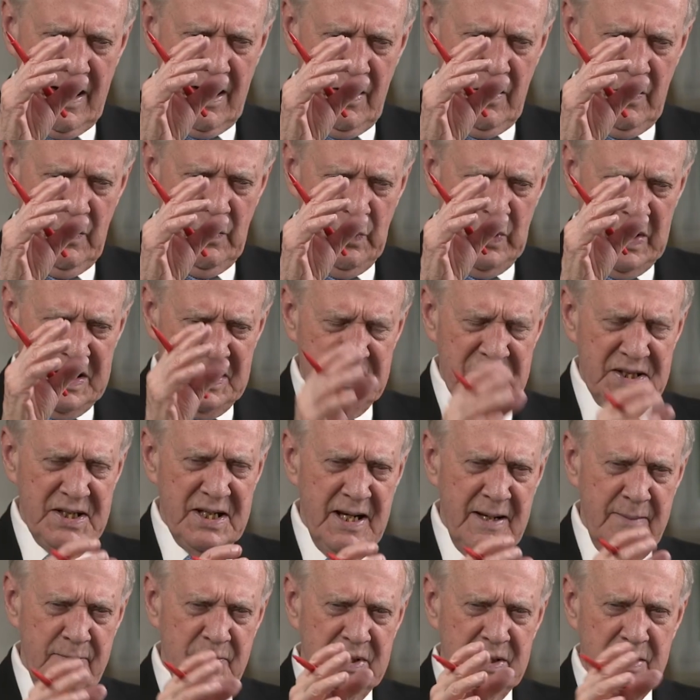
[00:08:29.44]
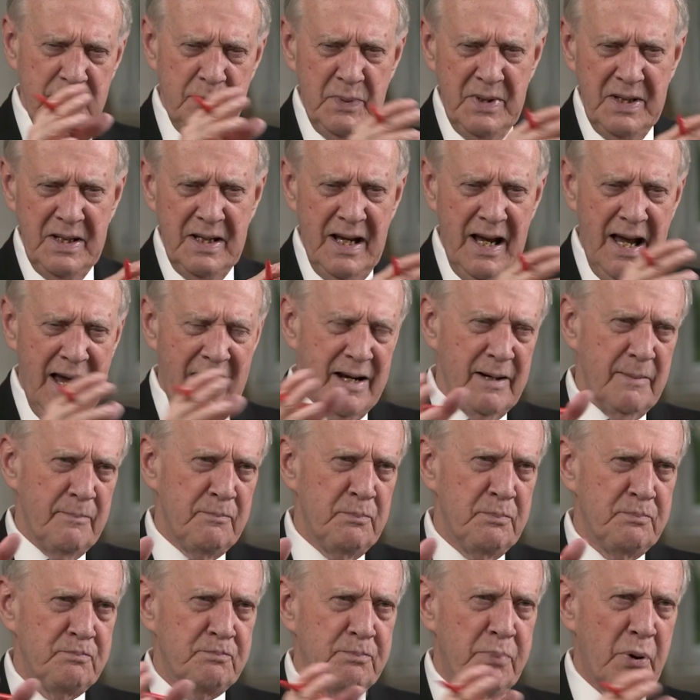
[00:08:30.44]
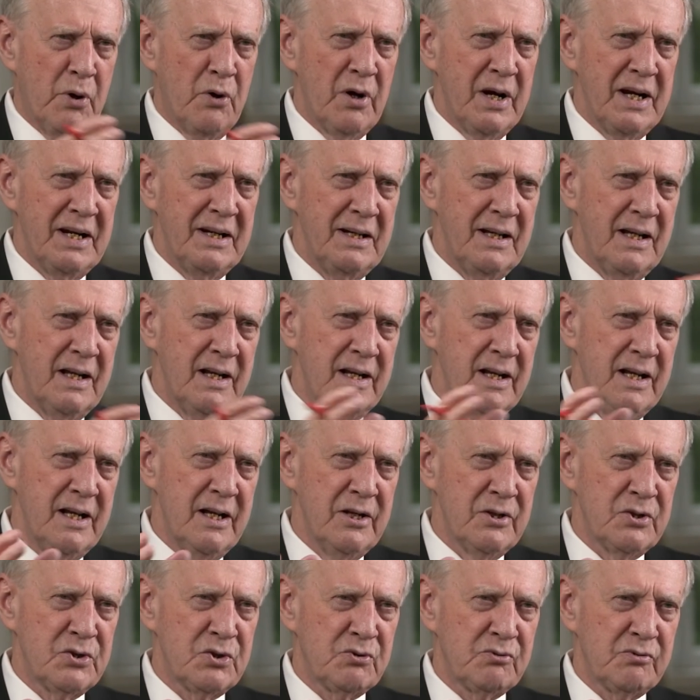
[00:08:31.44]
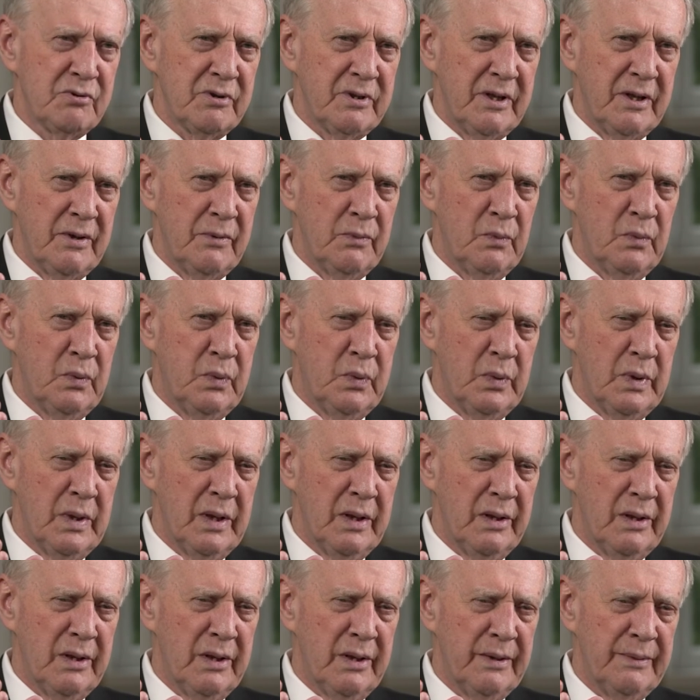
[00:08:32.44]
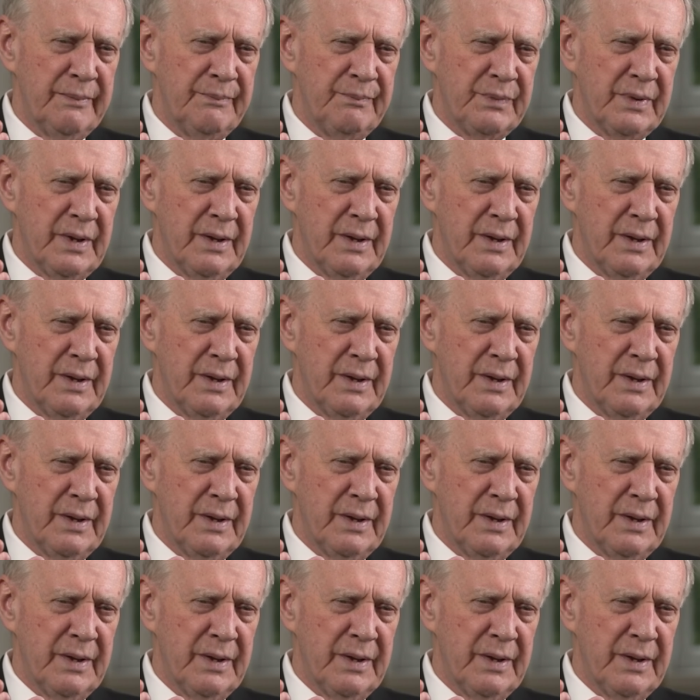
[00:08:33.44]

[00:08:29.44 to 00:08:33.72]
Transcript: we seem to be at a point in history where